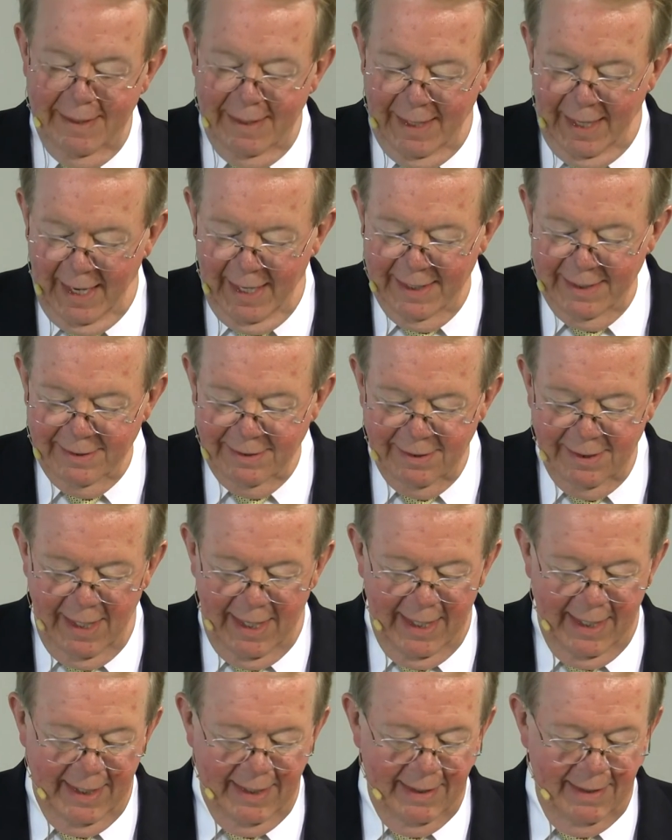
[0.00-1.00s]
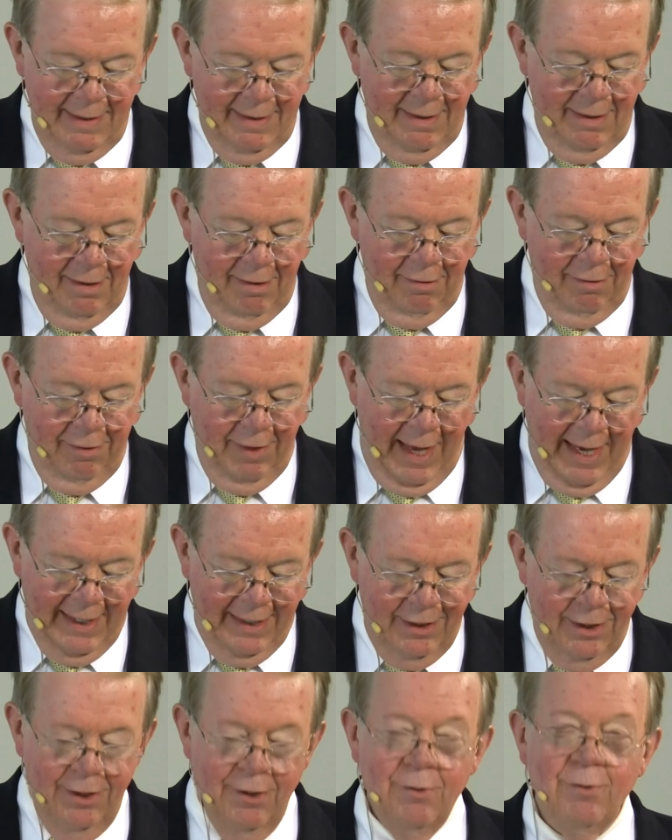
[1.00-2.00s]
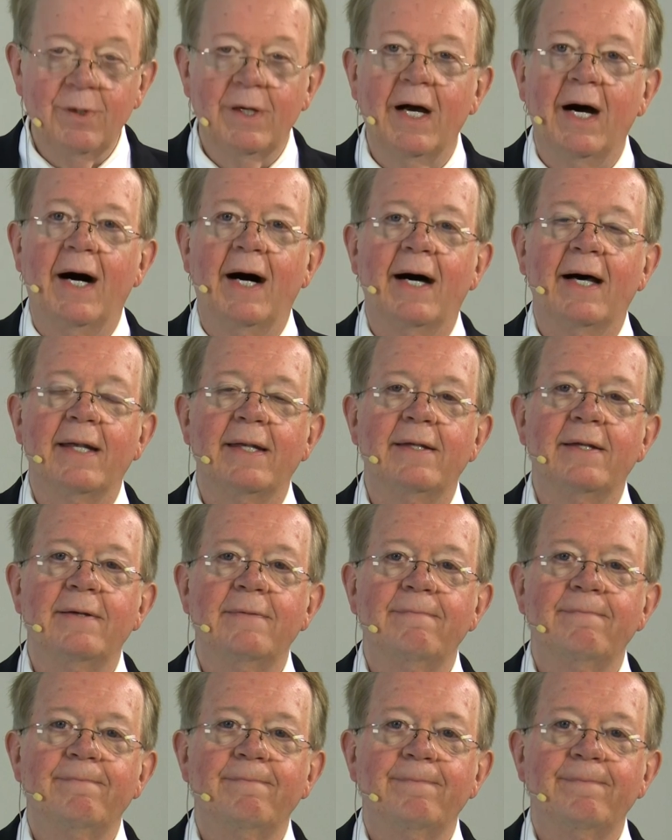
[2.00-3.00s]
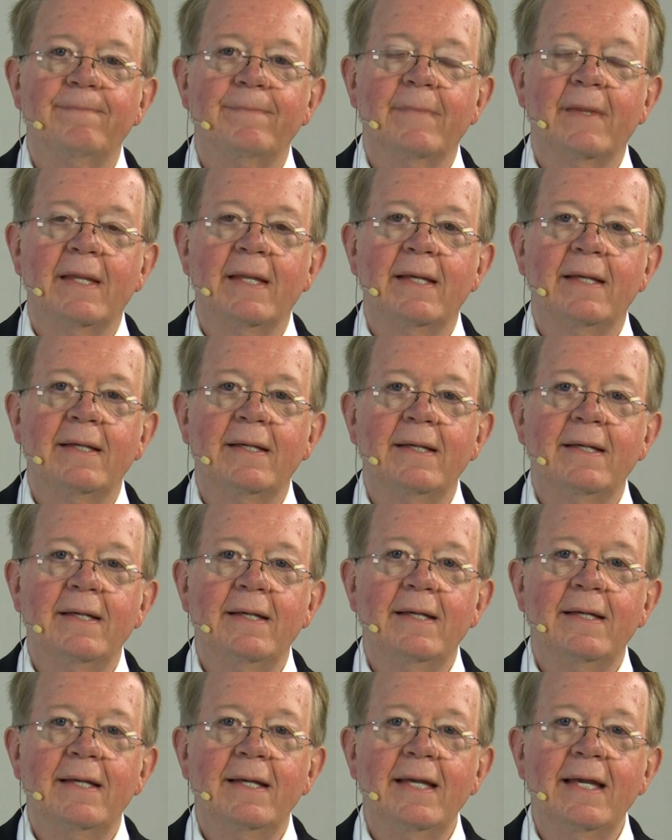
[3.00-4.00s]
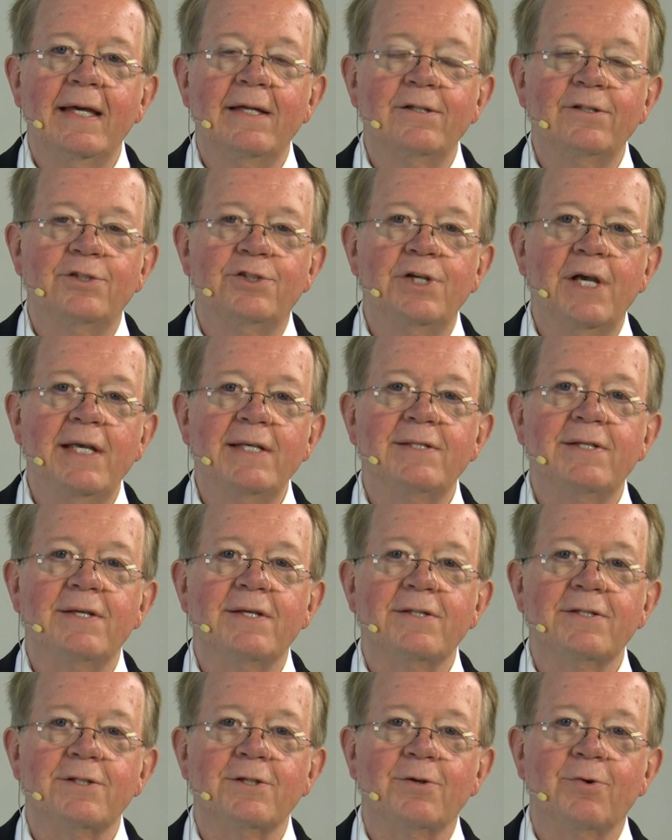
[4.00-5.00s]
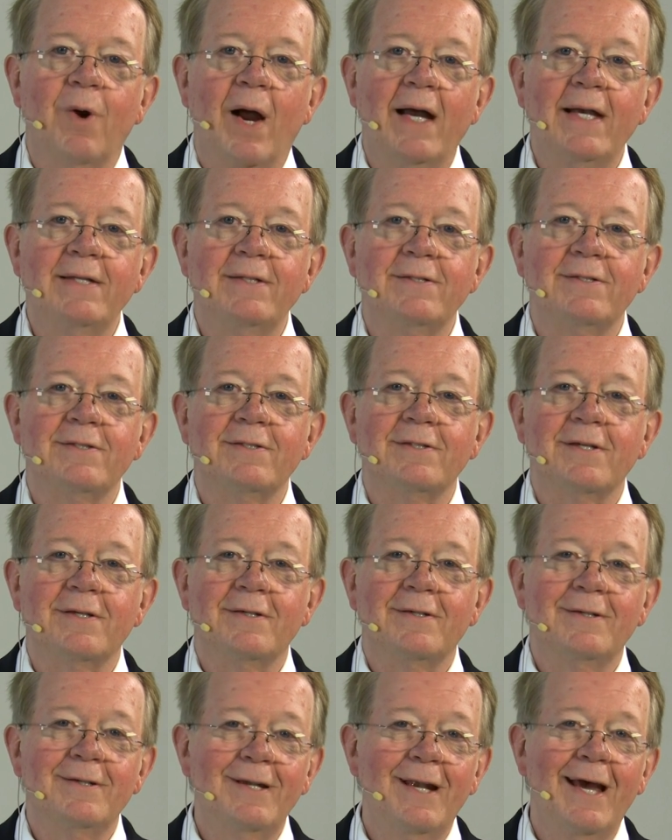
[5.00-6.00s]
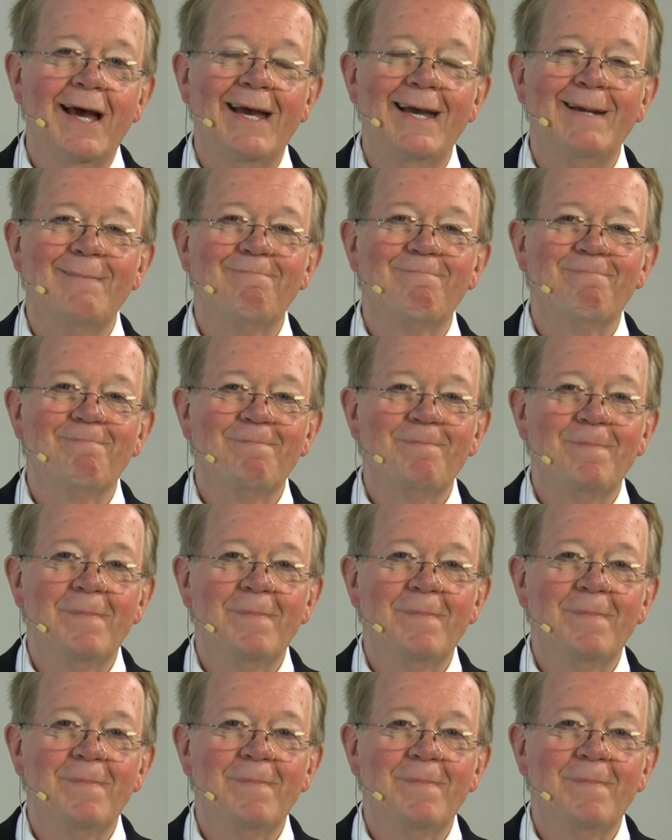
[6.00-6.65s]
I say thank you, God. In Jesus Christ's name,